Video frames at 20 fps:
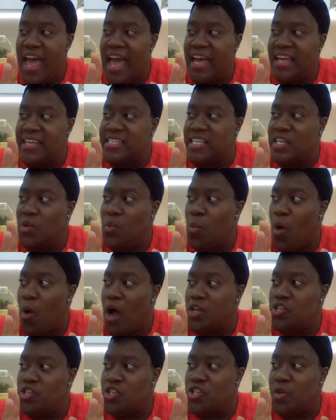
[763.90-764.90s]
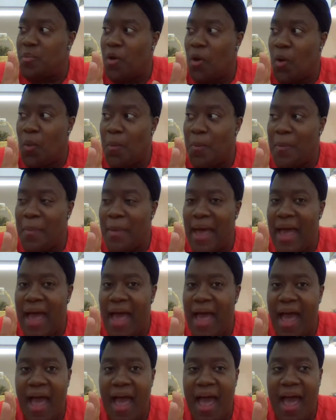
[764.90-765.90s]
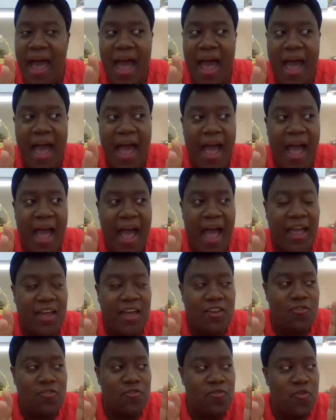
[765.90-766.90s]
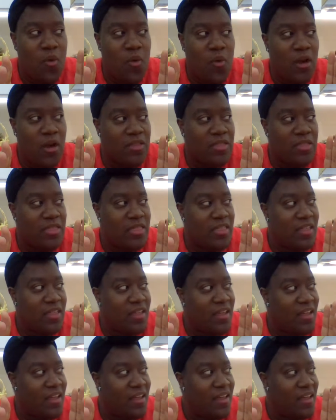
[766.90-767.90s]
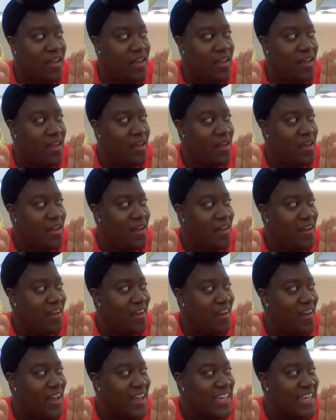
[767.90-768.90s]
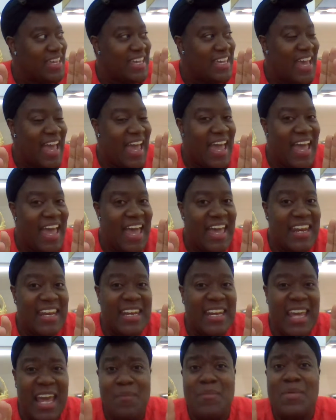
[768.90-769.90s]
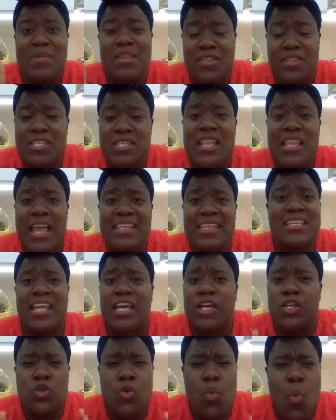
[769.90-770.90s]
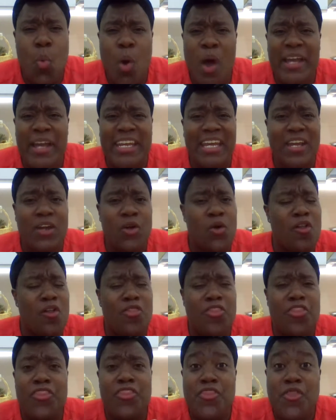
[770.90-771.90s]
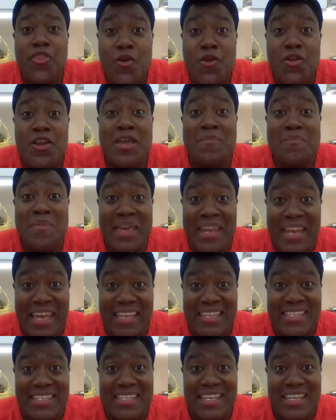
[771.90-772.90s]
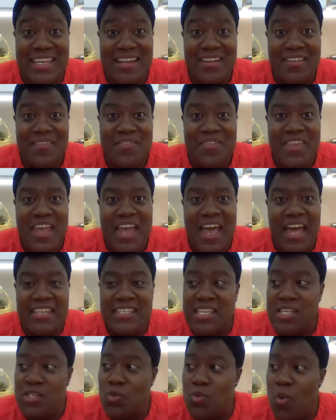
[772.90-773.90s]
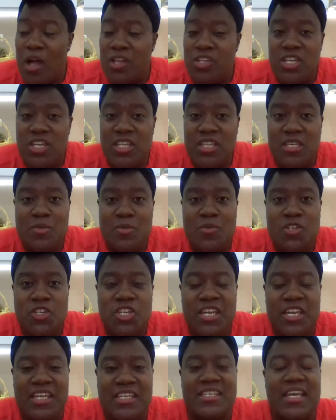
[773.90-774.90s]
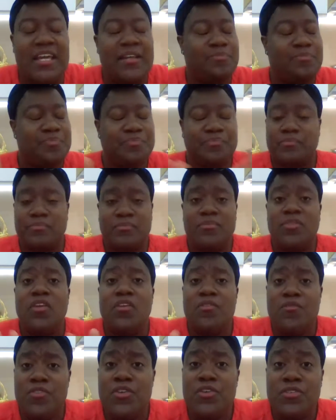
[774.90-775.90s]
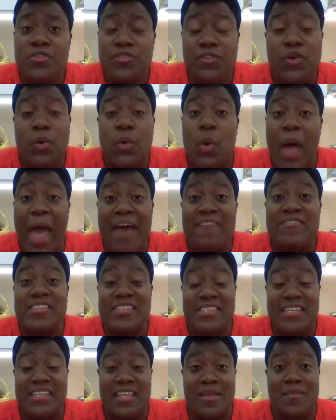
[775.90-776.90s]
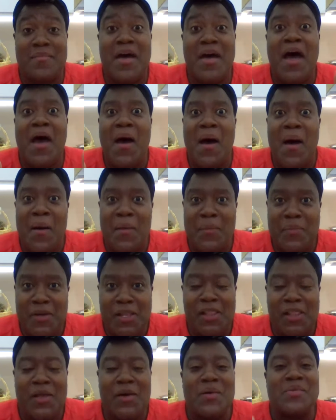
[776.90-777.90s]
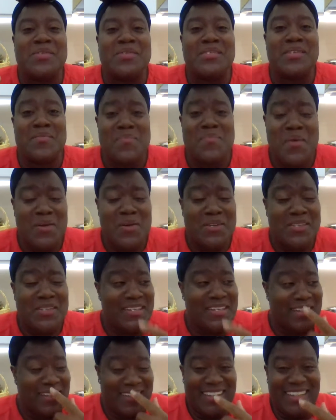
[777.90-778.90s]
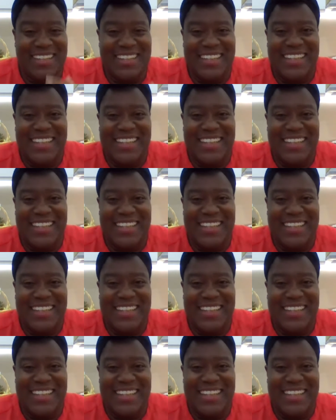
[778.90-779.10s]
as he watched them go back and forth again and again. I mean, this lasted like 20 or 30 minutes as he's watching these machines. And for those of you who haven't seen them up close and personal,